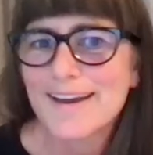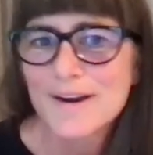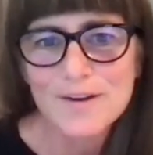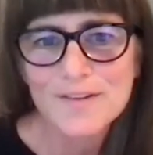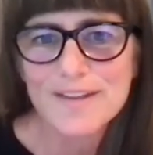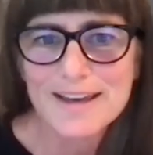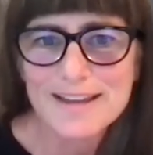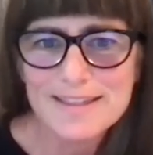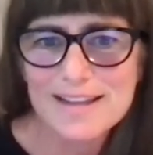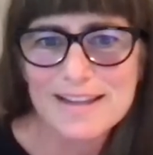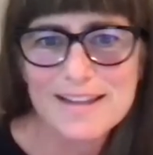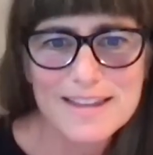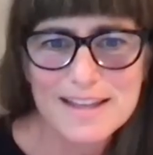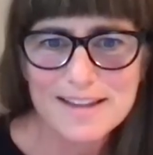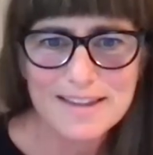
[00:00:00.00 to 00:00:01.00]
you know, like
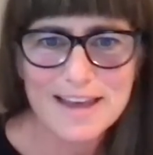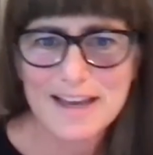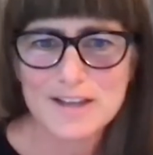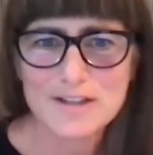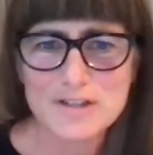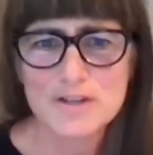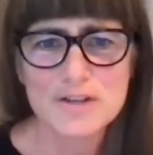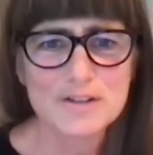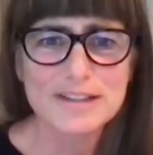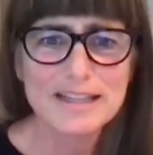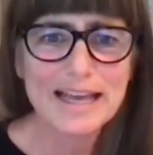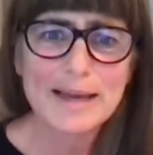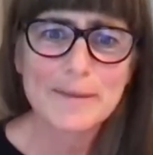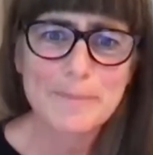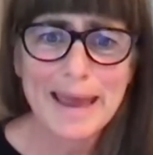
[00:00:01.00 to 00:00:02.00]
that, that like, do you
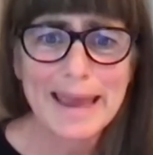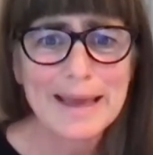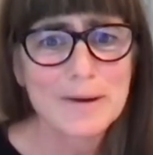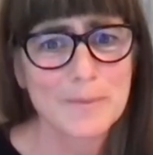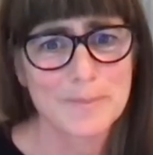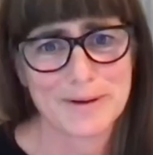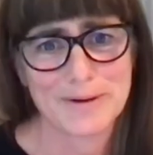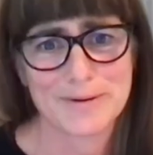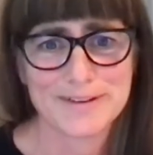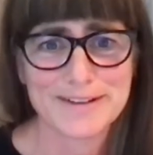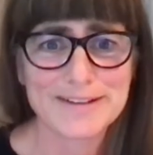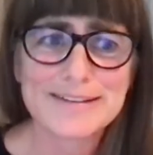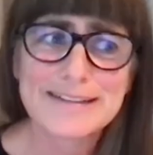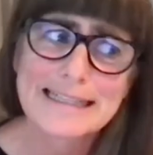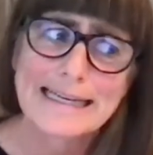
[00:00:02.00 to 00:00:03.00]
like pale beer? Do
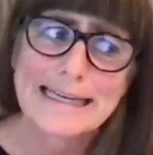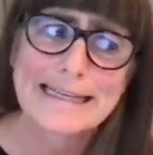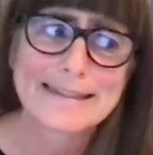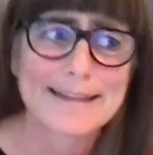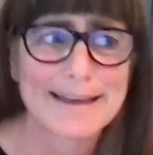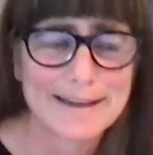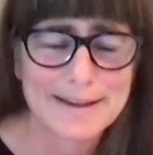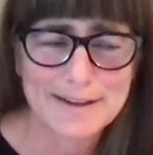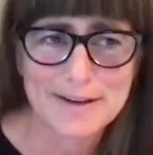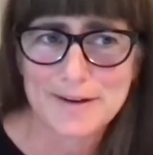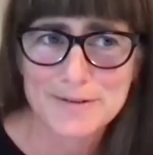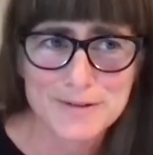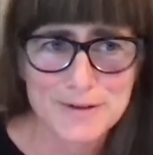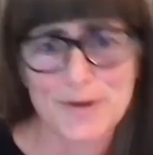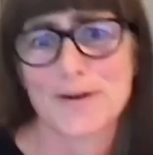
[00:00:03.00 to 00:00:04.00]
you like light, you know,
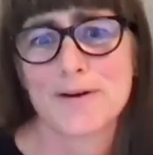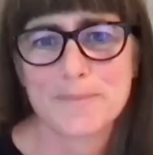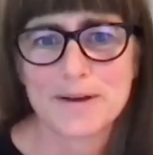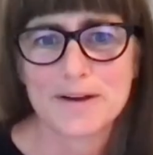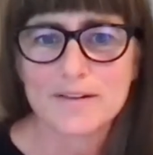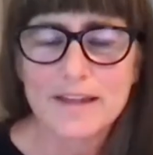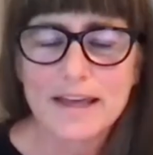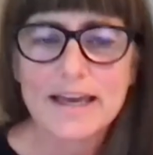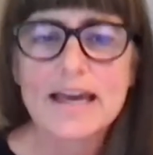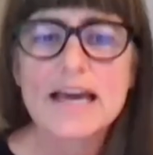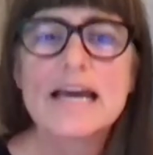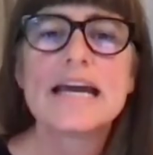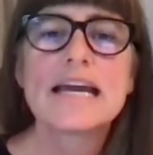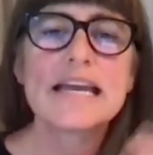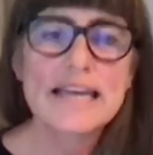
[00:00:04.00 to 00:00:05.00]
dark beer? Like,
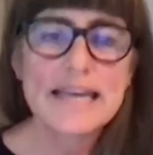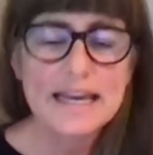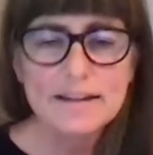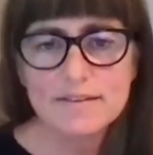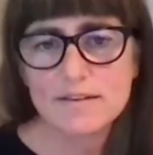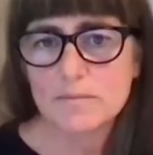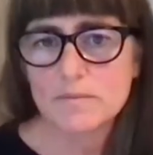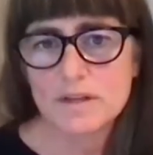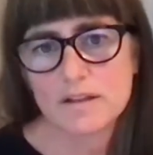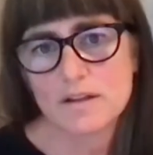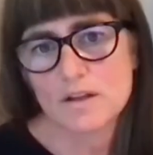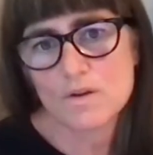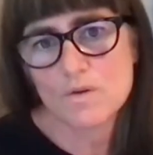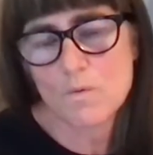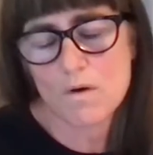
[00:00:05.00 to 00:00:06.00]
get something
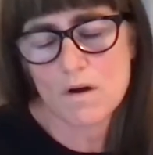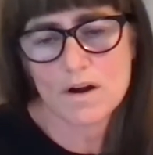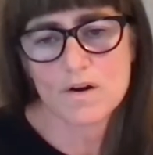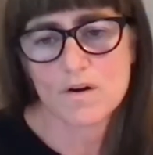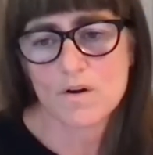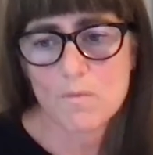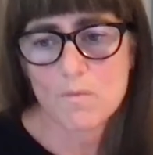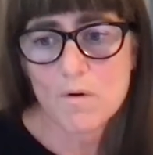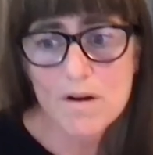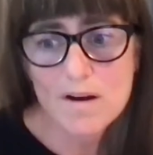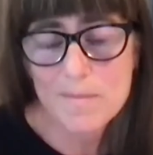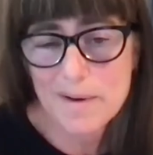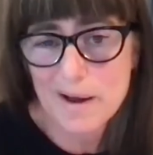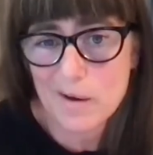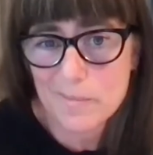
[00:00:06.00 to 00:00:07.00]
that you want to know more
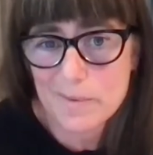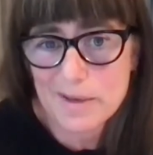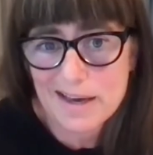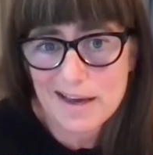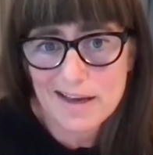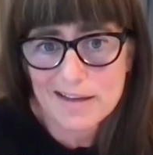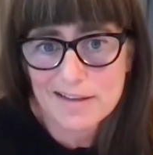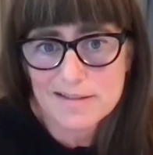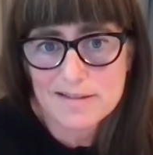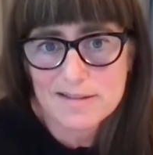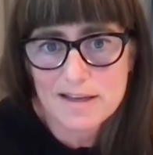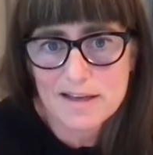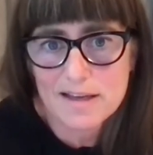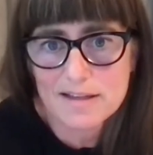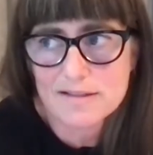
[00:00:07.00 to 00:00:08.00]
about, because
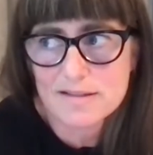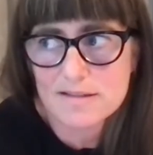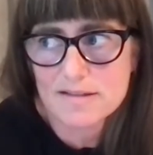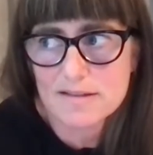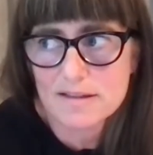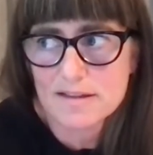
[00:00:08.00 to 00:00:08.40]
it's,